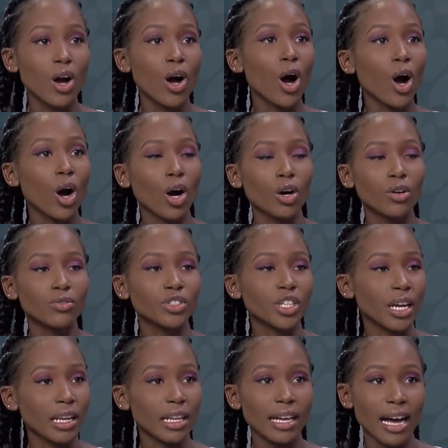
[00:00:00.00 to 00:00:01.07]
of
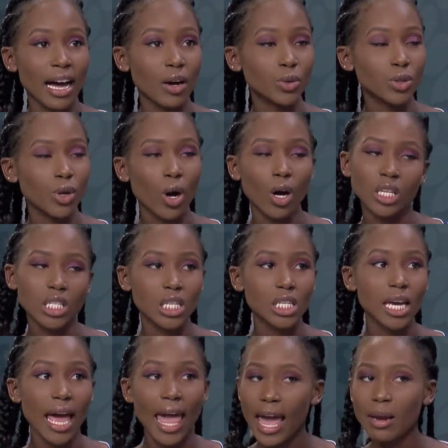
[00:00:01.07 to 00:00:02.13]
channeling out our content
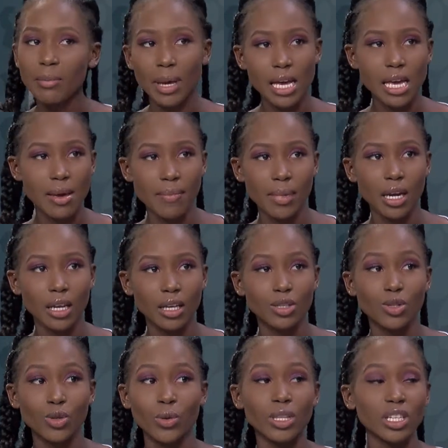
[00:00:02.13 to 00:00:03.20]
and making money.
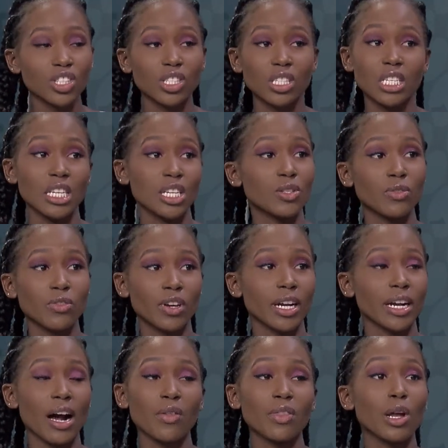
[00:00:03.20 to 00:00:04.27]
So they just need to figure
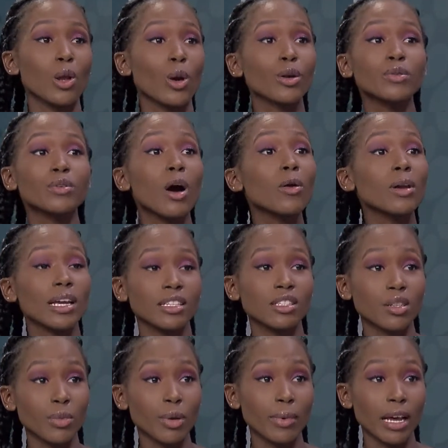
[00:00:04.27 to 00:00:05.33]
it out. There are a lot of online
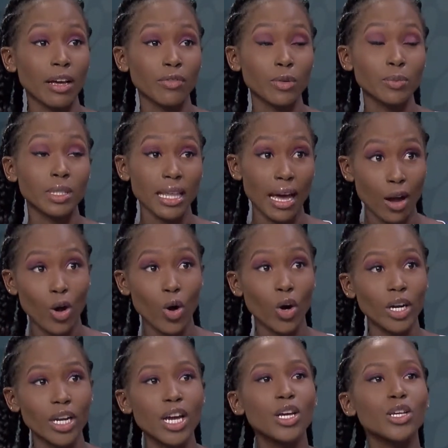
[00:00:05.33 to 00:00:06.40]
streaming platforms, thank
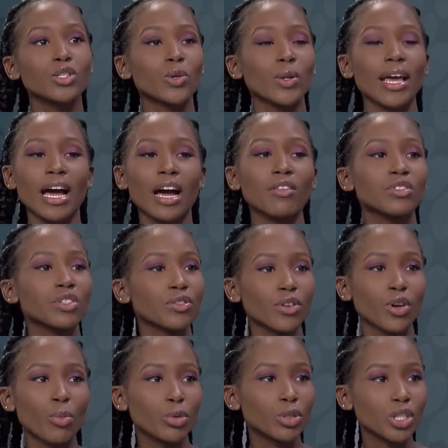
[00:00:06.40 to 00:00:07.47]
God. So they have
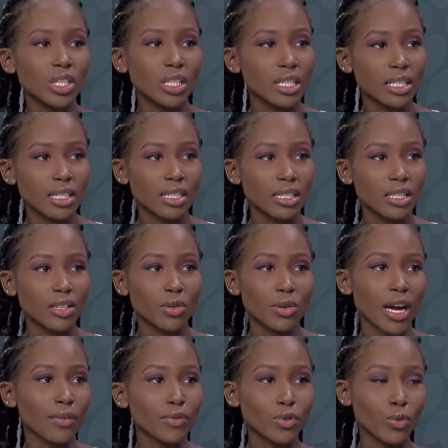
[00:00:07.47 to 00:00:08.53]
different opportunities. They don't
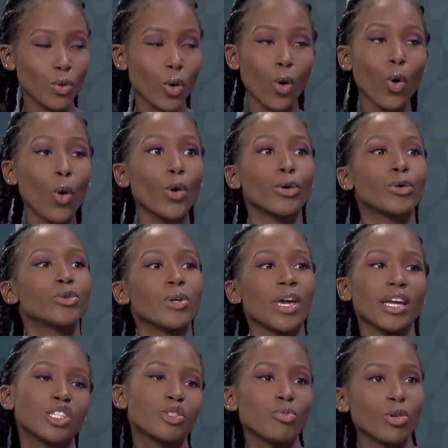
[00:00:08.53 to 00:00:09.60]
have to all go to
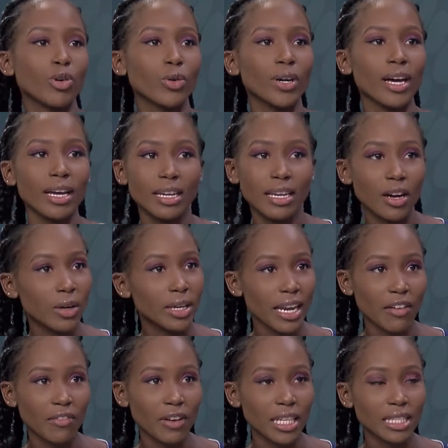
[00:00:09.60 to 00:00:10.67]
HBO or
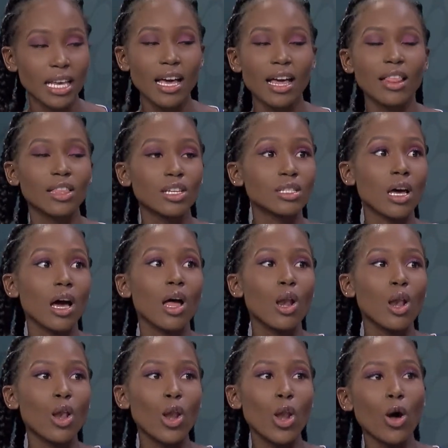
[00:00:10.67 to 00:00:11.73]
Netflix. There's a
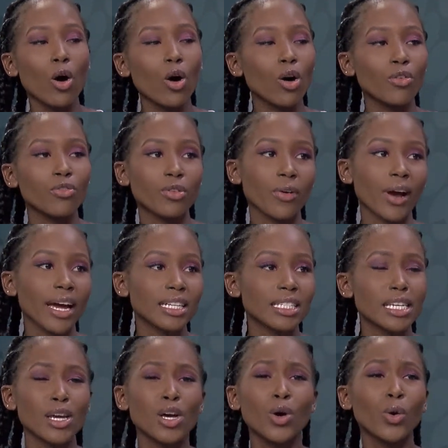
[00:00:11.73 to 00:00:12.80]
lot of
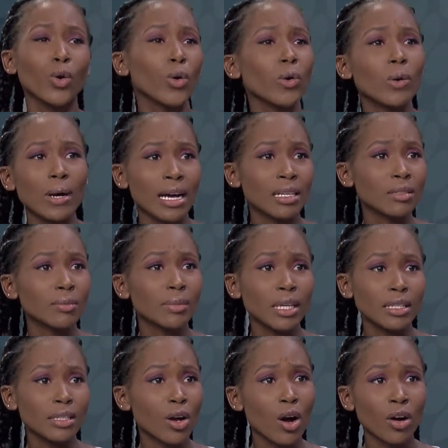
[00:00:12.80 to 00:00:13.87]
variety. Hulu has
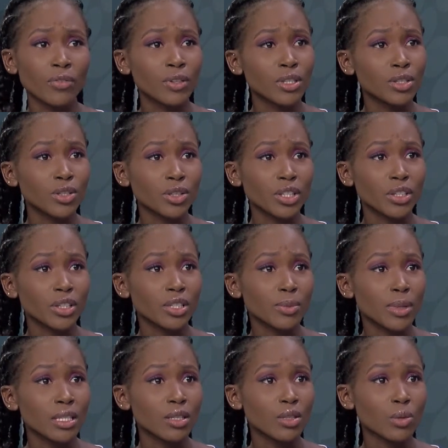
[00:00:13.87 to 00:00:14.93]
amazing offers during
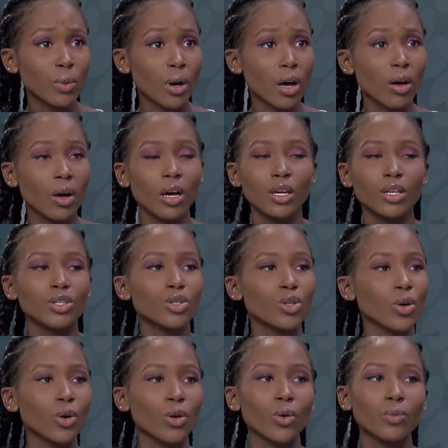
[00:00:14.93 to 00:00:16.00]
Christmas as well.
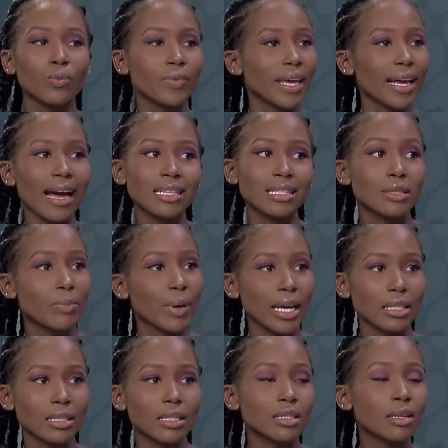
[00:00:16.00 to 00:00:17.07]
So they got
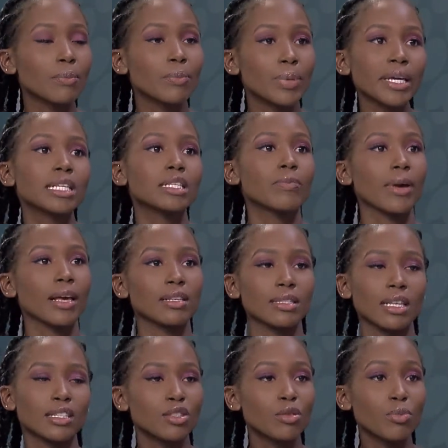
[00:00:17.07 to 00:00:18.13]
space. It's a big space.
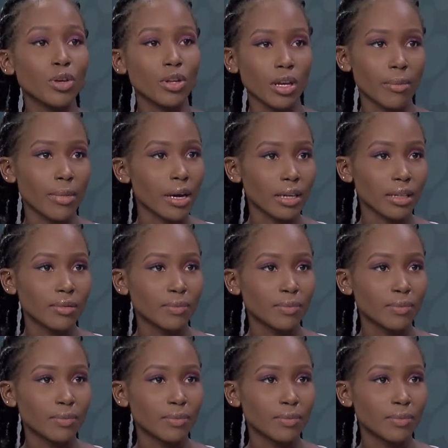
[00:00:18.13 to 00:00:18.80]
That's the beauty about it.